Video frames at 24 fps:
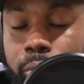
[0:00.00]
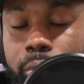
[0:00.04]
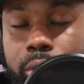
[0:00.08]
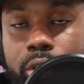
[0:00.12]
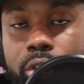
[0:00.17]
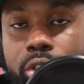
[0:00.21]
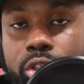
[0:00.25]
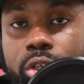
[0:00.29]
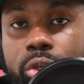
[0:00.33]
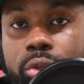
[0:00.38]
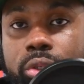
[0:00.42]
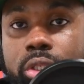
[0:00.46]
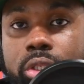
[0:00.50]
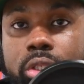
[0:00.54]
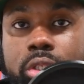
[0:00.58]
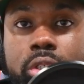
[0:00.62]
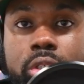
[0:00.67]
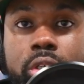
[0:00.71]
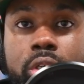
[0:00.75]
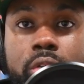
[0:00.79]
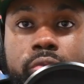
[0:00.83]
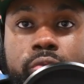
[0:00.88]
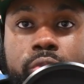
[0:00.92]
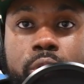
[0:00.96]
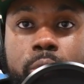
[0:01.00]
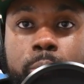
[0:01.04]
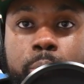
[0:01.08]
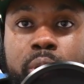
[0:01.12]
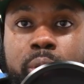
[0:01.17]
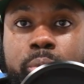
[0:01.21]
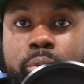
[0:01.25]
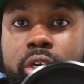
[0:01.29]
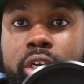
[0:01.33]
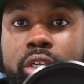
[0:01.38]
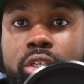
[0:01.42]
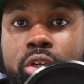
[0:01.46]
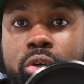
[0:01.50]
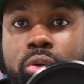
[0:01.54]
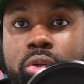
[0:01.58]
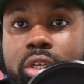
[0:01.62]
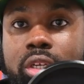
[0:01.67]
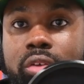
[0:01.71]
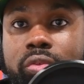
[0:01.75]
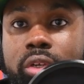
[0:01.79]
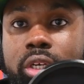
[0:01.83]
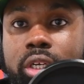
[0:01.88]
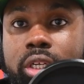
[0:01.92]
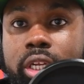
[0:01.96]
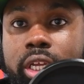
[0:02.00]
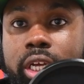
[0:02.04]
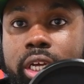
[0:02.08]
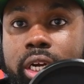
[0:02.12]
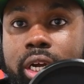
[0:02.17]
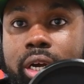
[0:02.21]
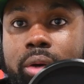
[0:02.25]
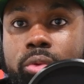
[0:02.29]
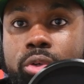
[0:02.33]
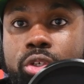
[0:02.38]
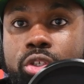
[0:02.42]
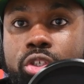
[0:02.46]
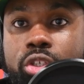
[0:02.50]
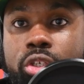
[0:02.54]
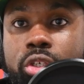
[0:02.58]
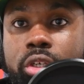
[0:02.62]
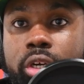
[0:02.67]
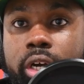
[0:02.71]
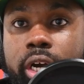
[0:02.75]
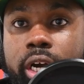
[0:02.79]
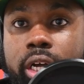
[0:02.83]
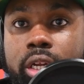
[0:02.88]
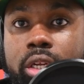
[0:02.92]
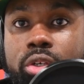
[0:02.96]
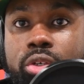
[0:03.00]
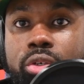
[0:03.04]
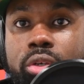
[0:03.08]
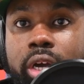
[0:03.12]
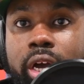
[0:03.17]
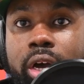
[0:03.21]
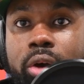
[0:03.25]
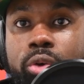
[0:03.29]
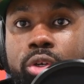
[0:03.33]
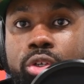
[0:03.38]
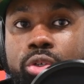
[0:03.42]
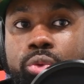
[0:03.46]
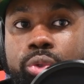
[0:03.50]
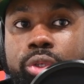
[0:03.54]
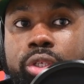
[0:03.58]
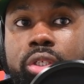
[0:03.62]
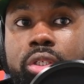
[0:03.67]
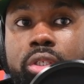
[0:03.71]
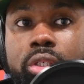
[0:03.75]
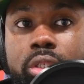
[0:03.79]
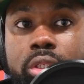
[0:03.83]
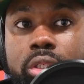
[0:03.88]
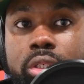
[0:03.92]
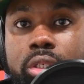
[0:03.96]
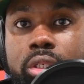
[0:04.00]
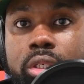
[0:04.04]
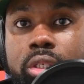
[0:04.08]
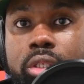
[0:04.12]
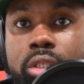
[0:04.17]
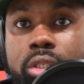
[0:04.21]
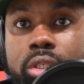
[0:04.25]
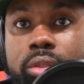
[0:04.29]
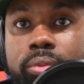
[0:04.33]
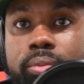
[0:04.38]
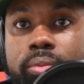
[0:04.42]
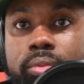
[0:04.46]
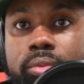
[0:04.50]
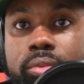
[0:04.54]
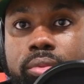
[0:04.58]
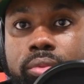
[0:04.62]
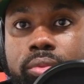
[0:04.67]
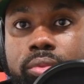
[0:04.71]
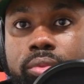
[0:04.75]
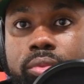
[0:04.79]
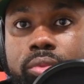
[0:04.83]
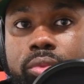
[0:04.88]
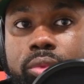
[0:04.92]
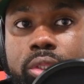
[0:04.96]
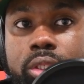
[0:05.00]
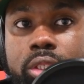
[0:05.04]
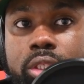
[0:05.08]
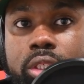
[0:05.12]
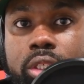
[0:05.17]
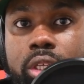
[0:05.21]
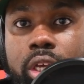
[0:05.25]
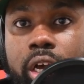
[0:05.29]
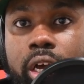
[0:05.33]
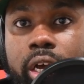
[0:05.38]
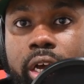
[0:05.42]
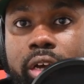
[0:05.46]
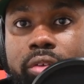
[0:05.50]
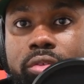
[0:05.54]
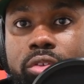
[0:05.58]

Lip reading: to show this to y'all. For the people that don't live in Atlanta, I want to show y'all how egregious this is. I have to